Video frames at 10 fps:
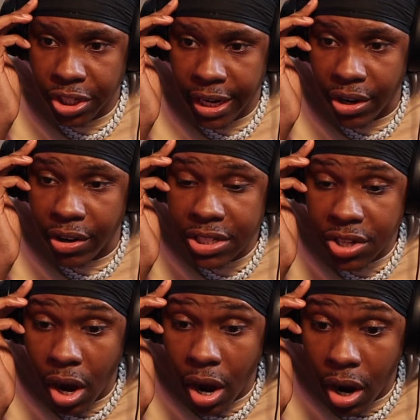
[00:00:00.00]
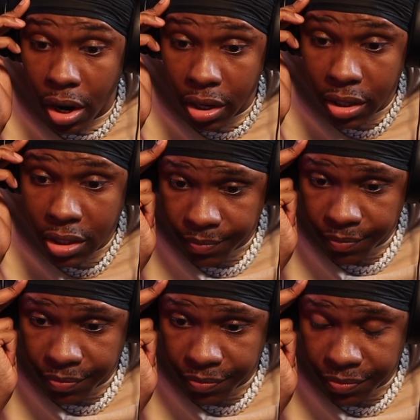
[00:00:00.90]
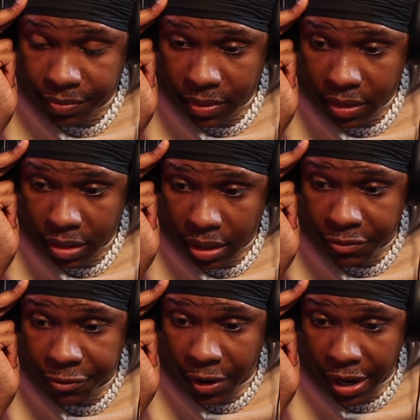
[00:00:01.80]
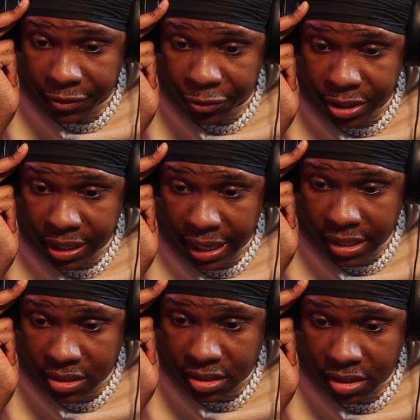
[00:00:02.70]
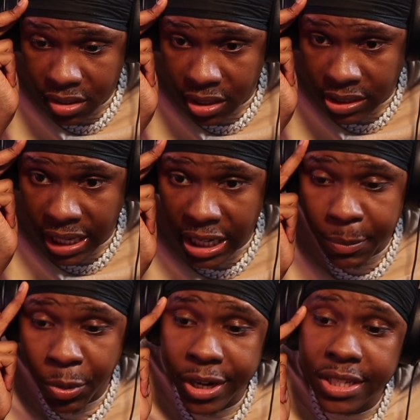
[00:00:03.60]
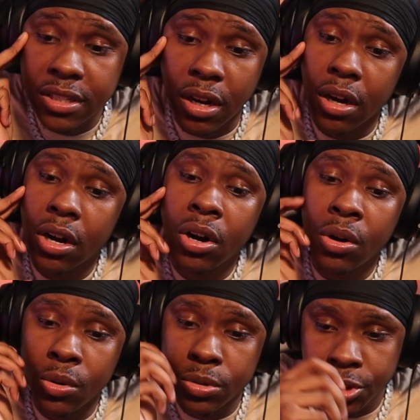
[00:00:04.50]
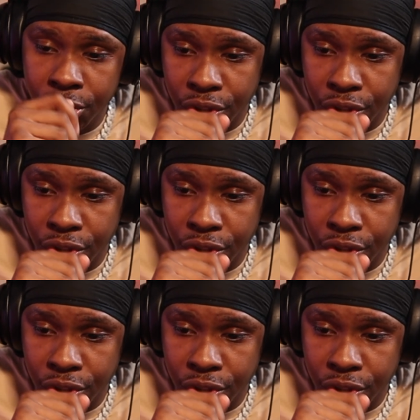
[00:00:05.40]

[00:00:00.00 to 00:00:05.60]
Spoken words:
On his heart. In 33 days. A deadly poison. Oh,